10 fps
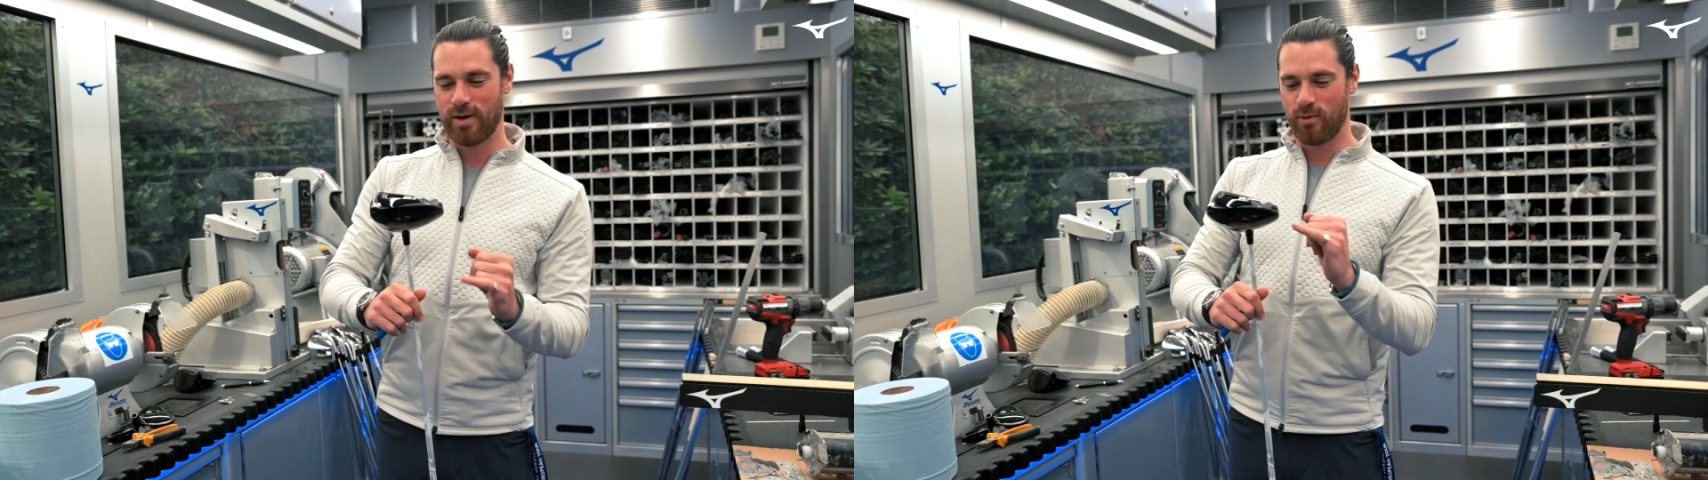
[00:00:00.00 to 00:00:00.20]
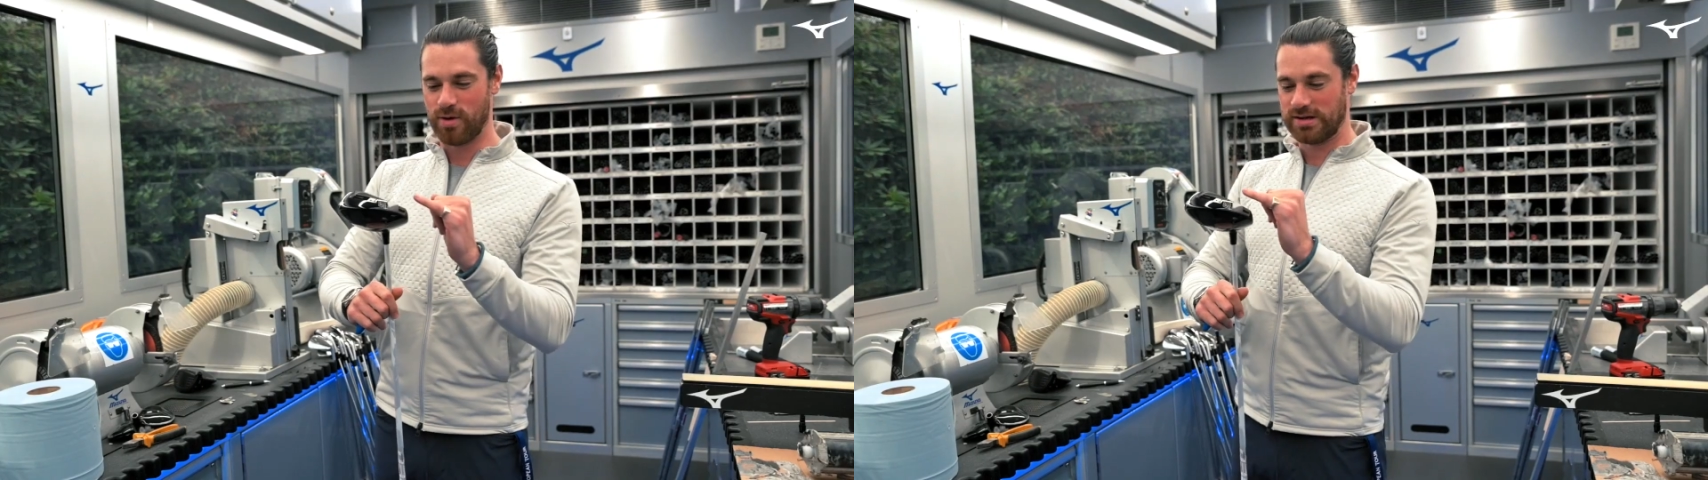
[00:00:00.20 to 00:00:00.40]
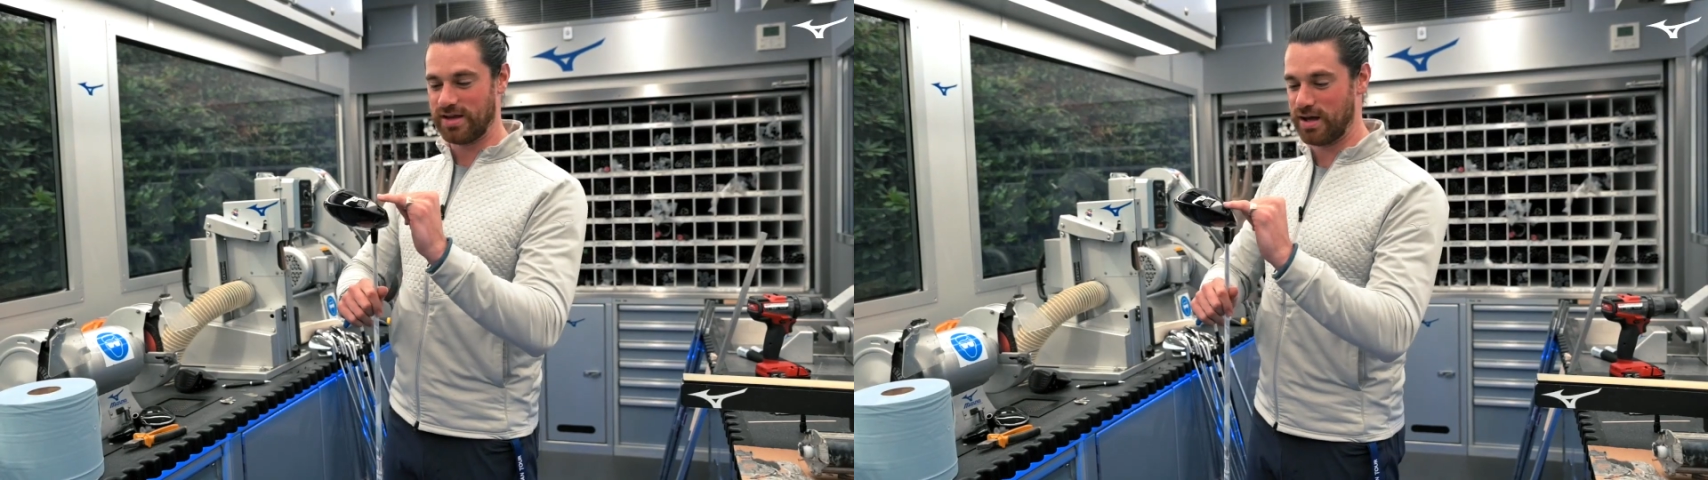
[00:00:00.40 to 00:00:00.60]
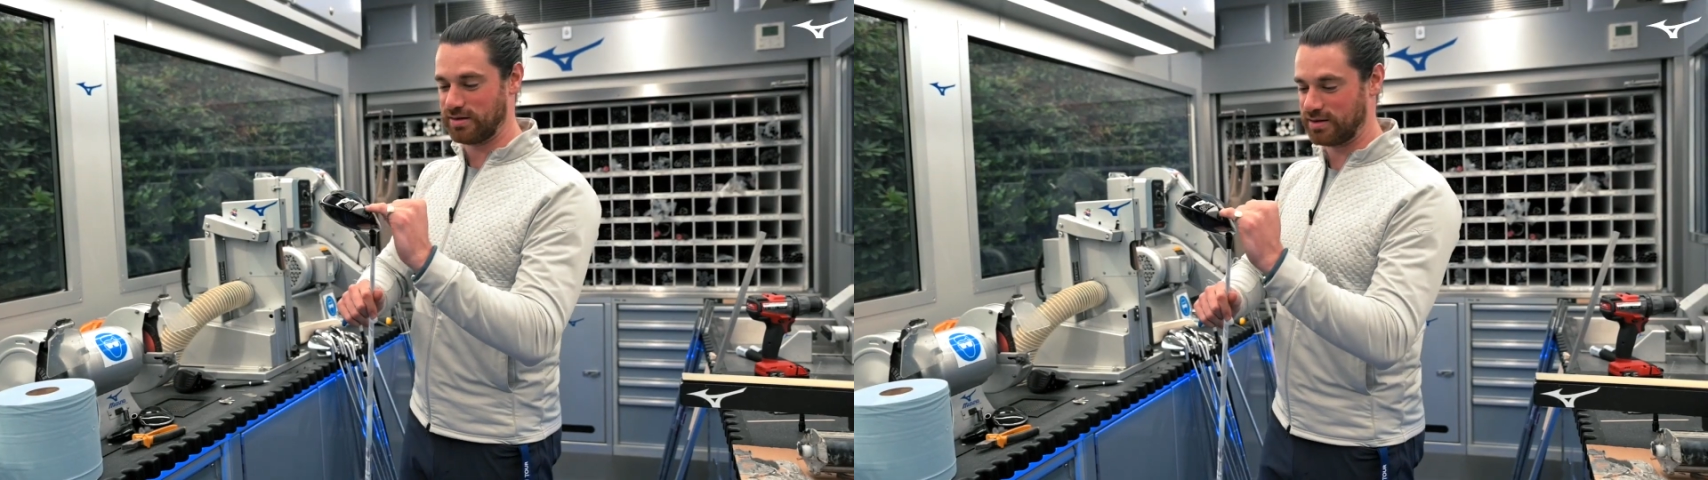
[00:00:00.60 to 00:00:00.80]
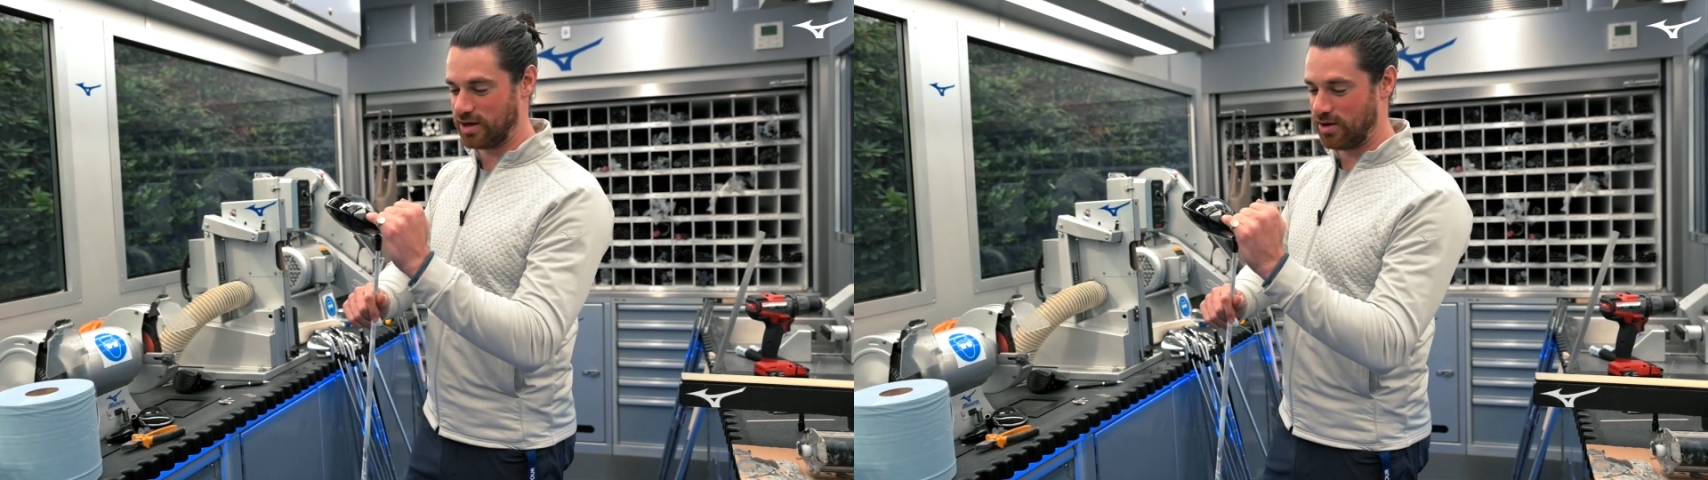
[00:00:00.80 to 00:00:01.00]
which
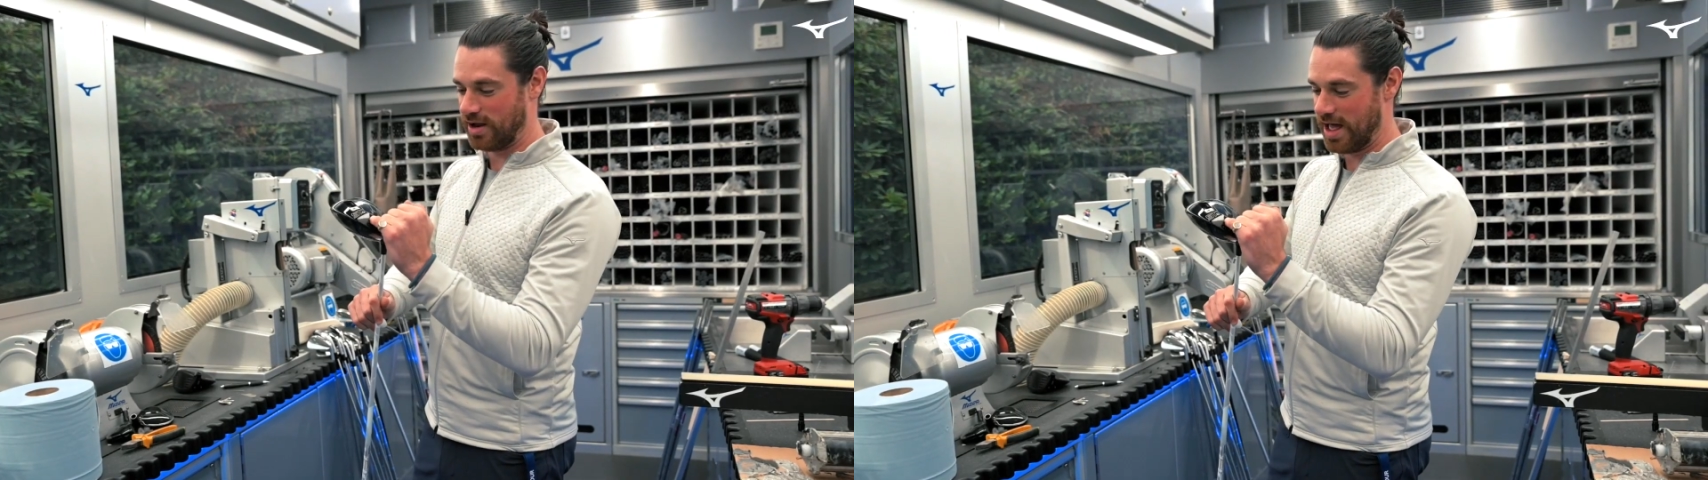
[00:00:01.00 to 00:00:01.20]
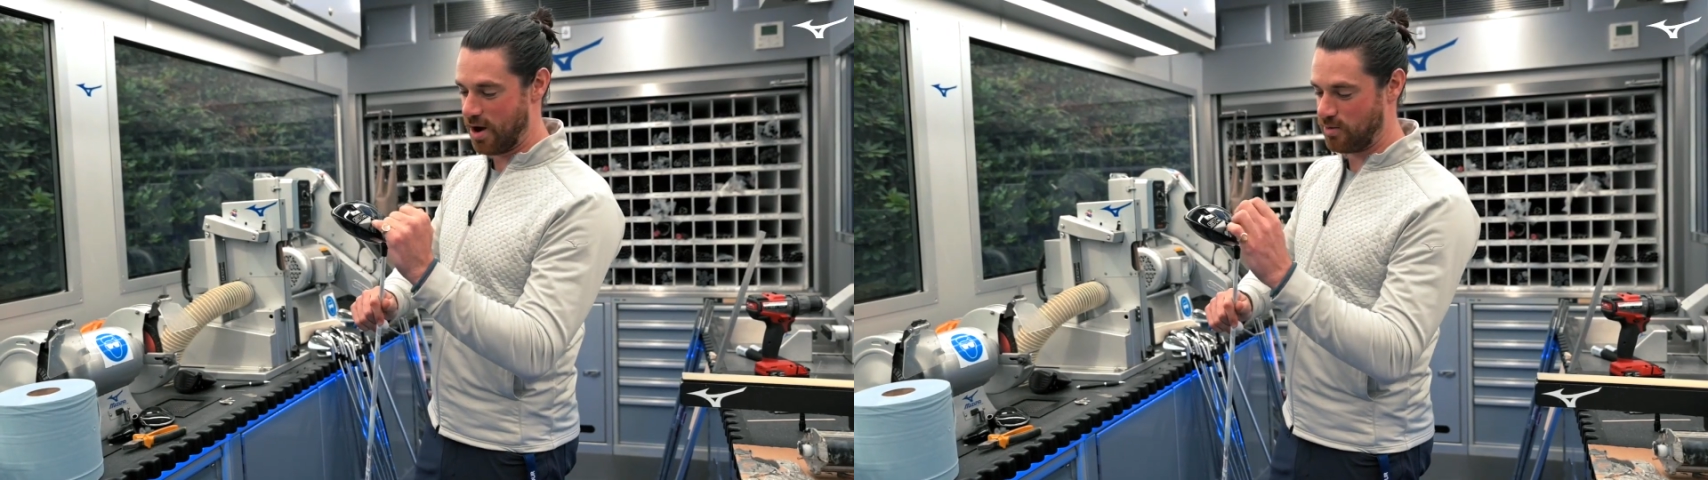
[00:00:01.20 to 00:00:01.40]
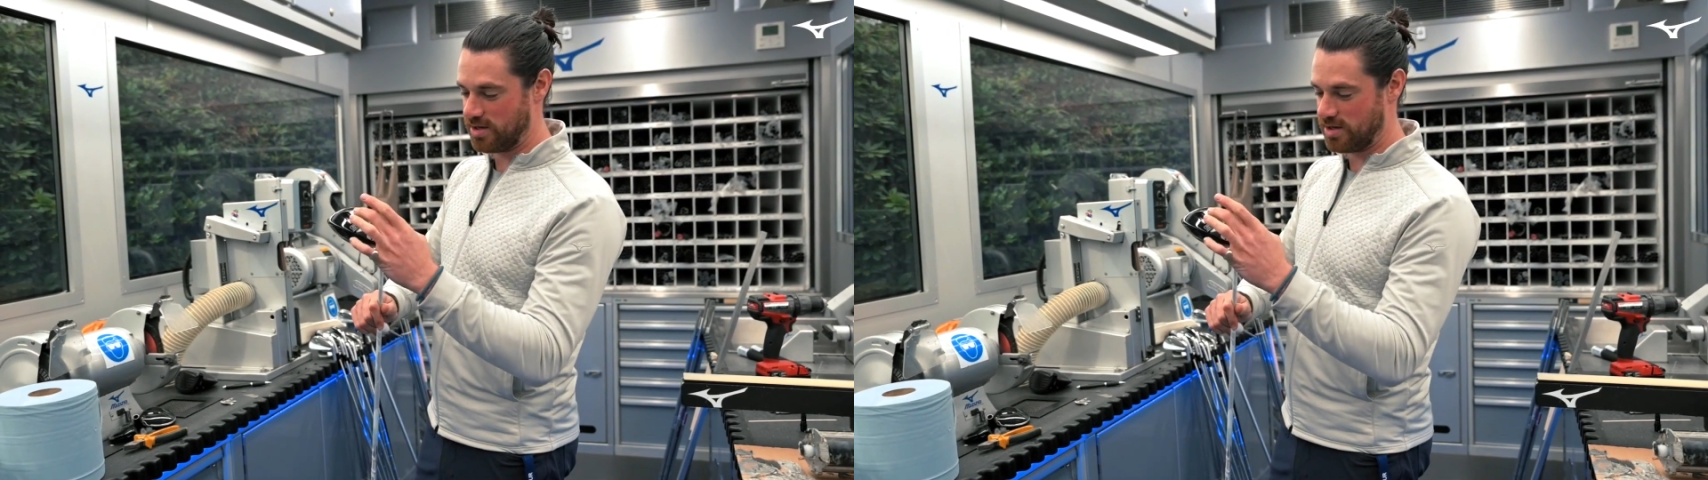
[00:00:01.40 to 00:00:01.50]
that's just going to allow,